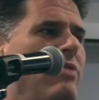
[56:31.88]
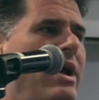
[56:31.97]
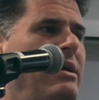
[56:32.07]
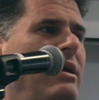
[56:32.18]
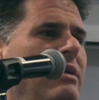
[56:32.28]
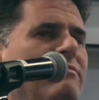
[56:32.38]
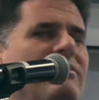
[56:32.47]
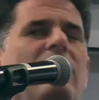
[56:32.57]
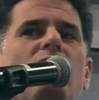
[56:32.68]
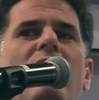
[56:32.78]
rec-
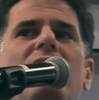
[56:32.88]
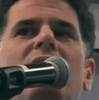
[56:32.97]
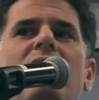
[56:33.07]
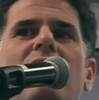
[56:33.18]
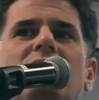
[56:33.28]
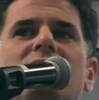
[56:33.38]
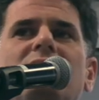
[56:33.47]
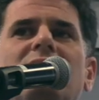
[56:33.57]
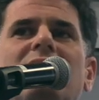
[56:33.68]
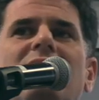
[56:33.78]
if they recognize
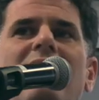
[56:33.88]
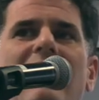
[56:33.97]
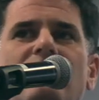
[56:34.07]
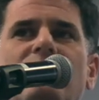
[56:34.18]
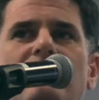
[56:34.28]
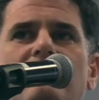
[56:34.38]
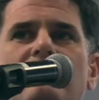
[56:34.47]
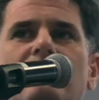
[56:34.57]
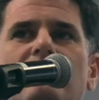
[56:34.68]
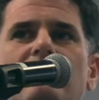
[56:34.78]
the connection
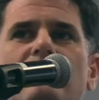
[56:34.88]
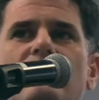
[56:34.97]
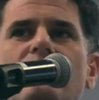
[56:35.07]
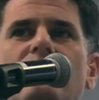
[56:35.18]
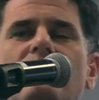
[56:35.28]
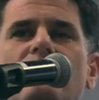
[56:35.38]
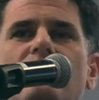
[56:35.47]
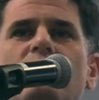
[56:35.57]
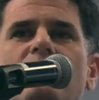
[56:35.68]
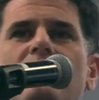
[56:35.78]
between the
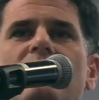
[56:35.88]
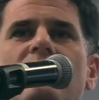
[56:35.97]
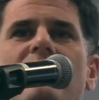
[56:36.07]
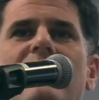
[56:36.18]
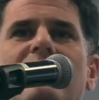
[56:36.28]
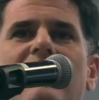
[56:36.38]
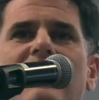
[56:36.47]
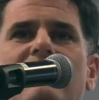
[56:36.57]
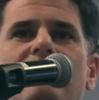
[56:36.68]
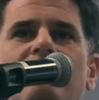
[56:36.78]
Jewish people and that
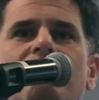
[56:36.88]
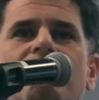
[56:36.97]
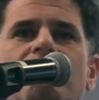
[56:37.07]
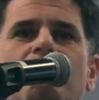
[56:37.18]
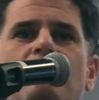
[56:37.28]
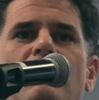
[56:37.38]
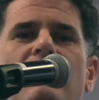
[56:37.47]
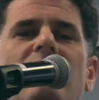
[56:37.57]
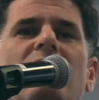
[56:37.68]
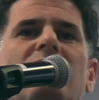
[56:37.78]
land,
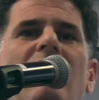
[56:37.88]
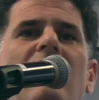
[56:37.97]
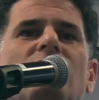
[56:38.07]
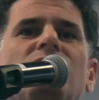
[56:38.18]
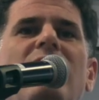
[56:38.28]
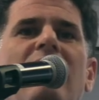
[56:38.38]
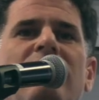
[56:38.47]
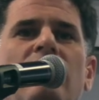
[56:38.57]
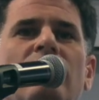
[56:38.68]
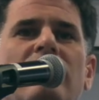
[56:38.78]
then the entire
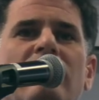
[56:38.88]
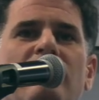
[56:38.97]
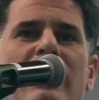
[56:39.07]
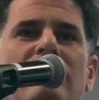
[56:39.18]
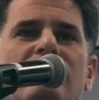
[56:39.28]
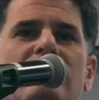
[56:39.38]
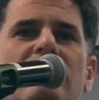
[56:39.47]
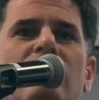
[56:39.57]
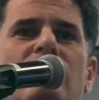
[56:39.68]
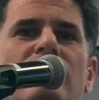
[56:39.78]
scaffolding of
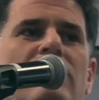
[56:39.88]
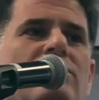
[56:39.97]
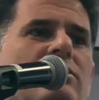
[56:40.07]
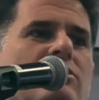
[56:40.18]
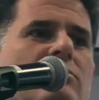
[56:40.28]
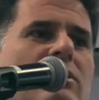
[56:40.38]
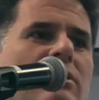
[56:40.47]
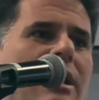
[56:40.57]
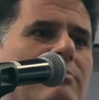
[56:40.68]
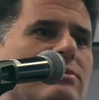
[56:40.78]
Palestinian rejectionism
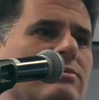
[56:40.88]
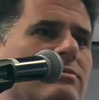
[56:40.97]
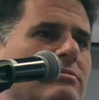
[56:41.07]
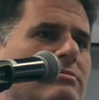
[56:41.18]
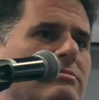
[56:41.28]
collapses.